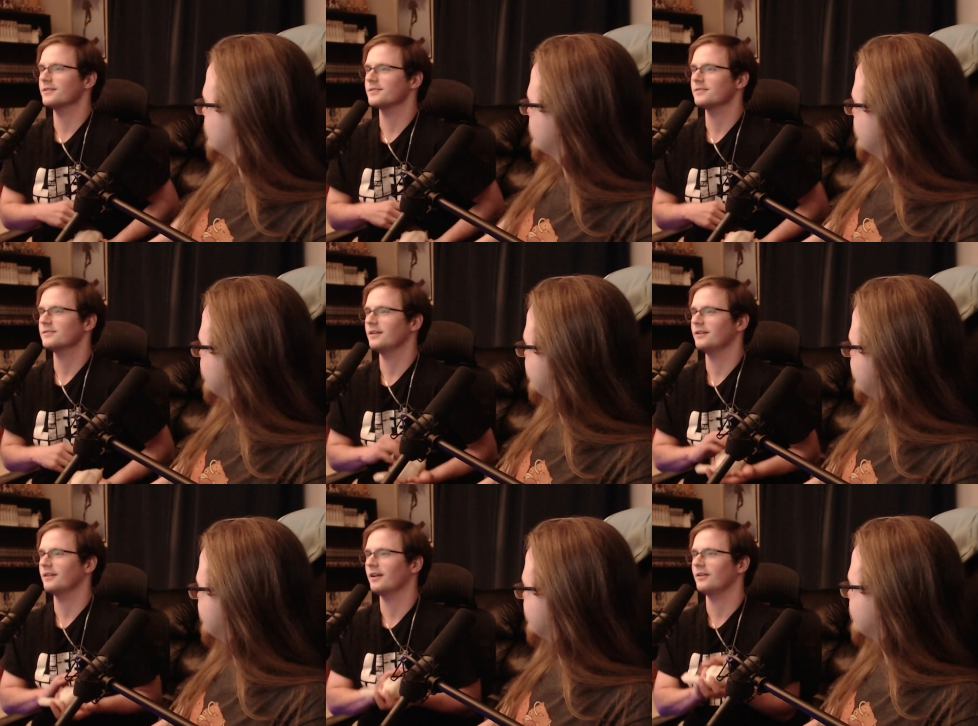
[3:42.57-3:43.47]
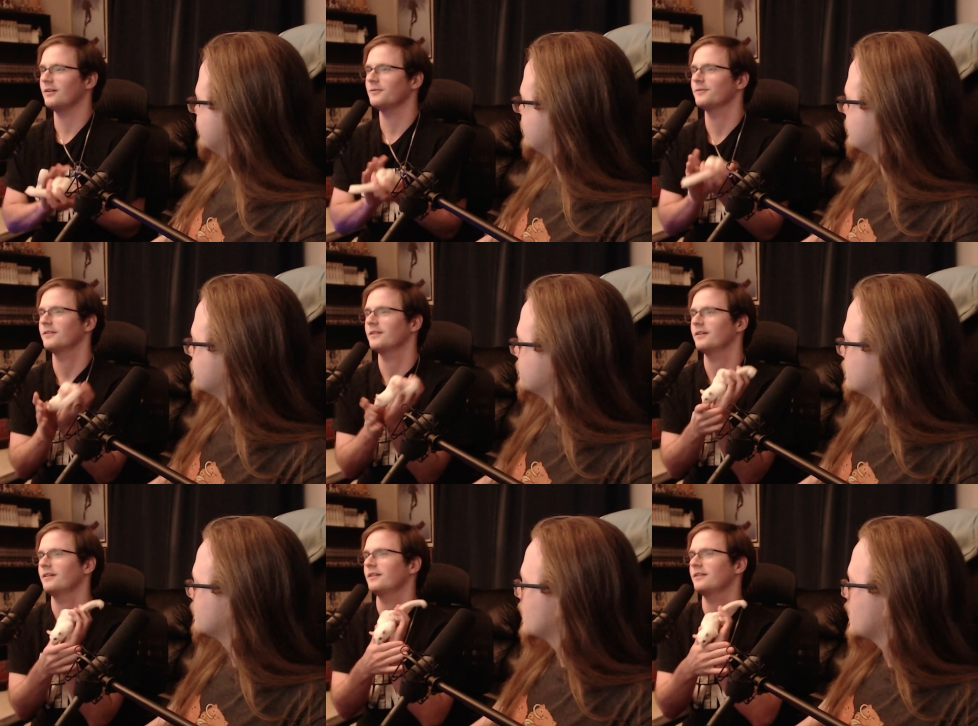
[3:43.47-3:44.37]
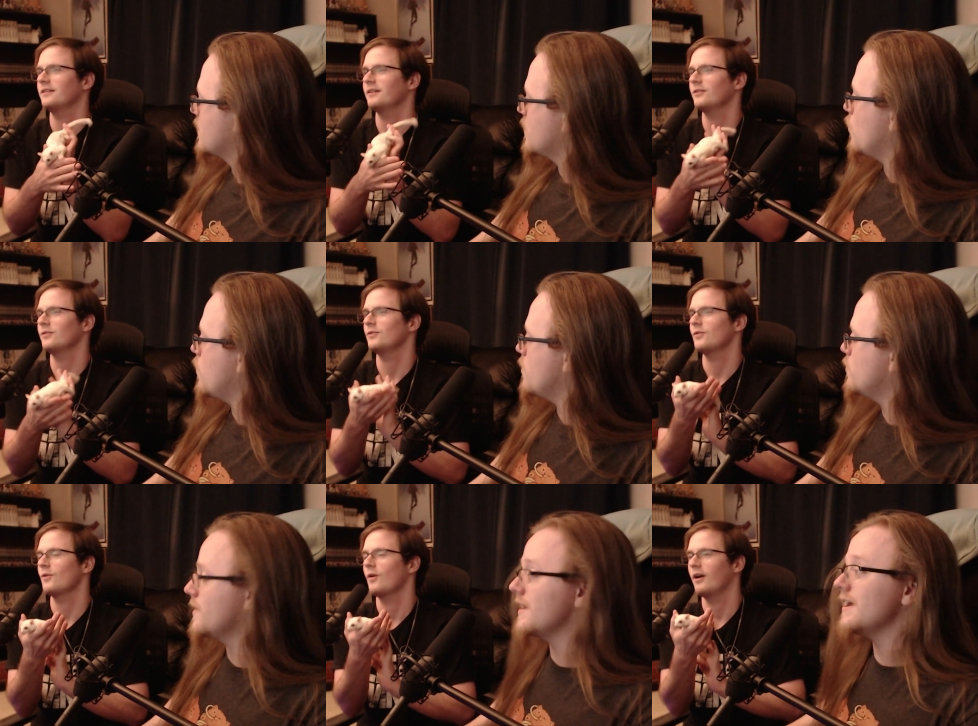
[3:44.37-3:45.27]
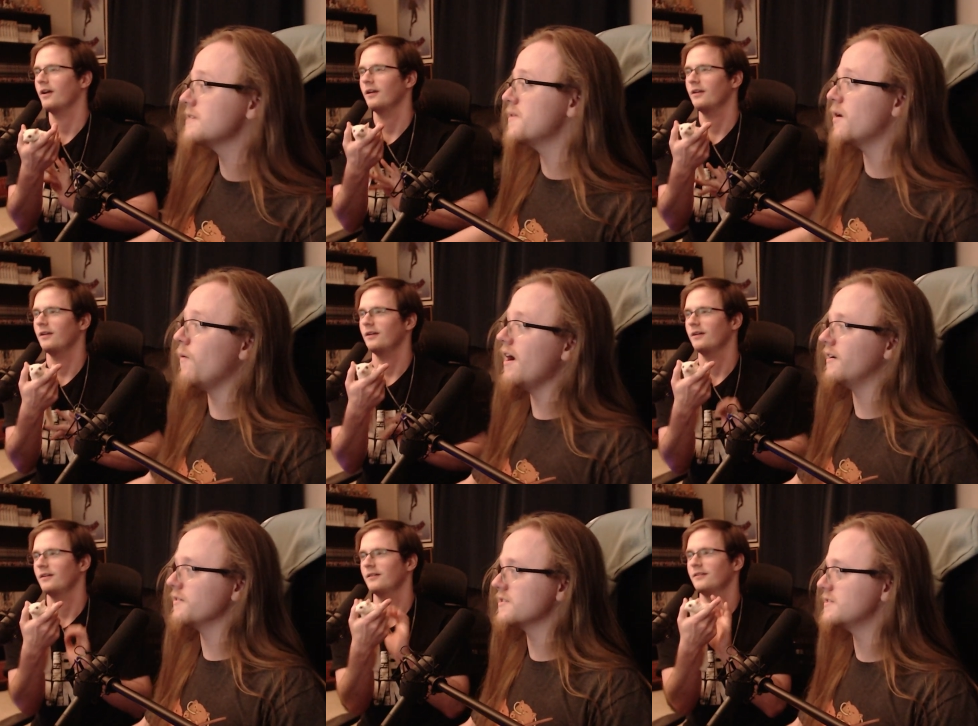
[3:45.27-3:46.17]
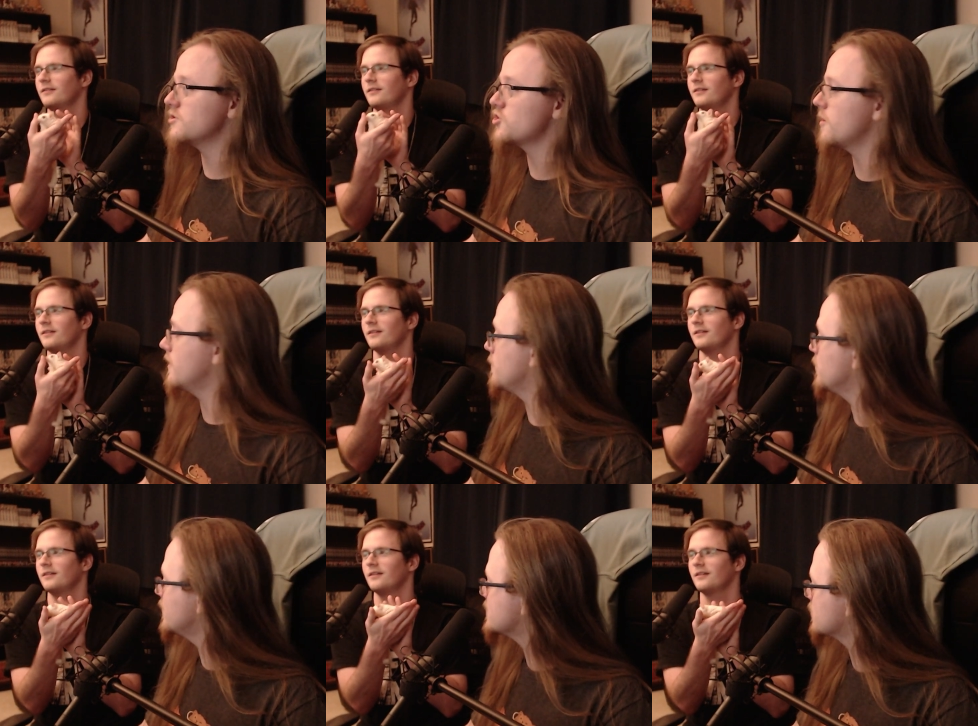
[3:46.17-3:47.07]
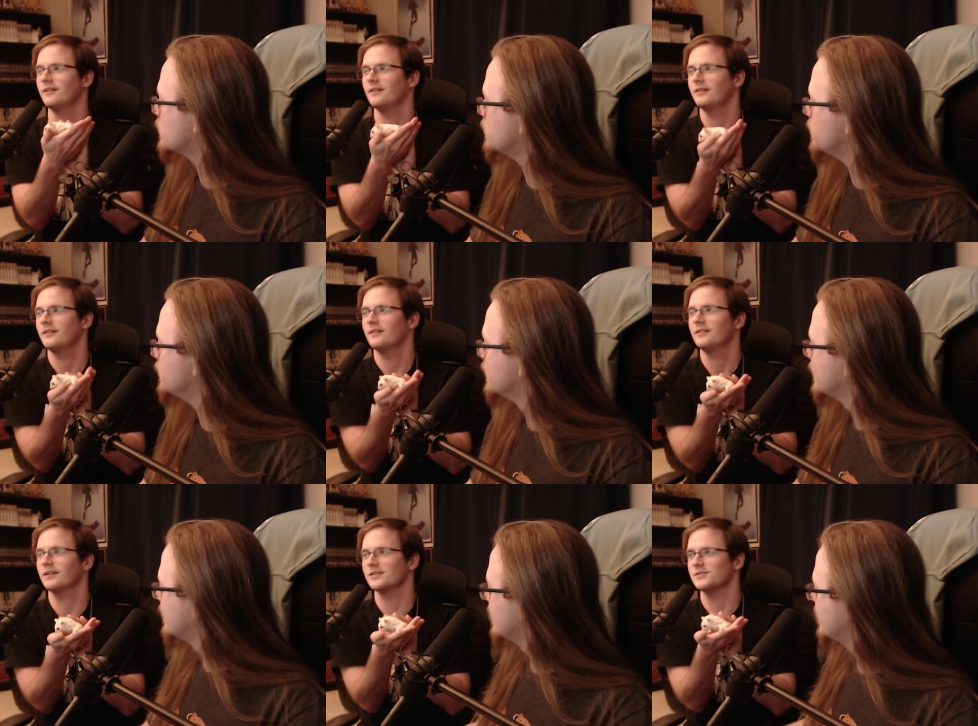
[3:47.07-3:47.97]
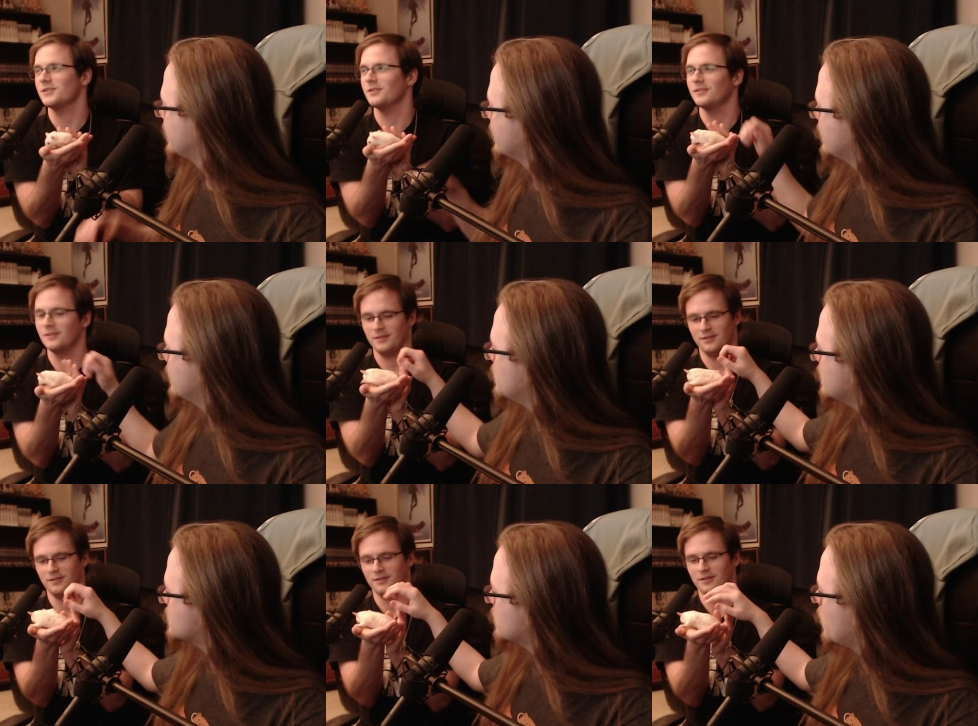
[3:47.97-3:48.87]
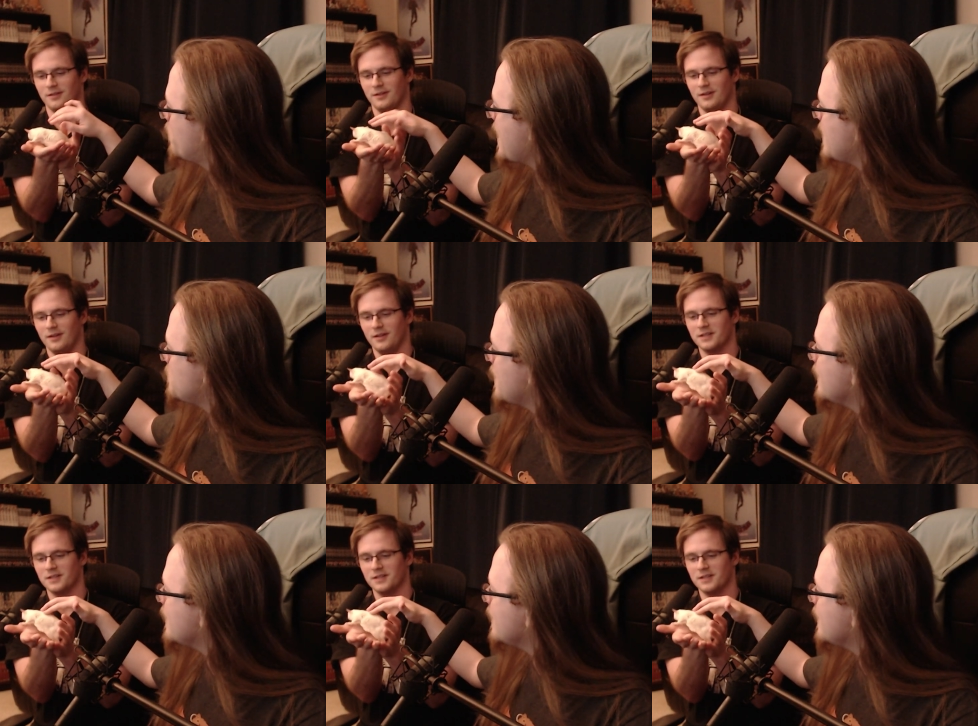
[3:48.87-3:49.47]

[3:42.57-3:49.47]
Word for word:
Speaker 1: hasn't seen Gandalf, woo! It has been a while since he showed up. Look at this little dude. Look at this dude. Look at this little baby.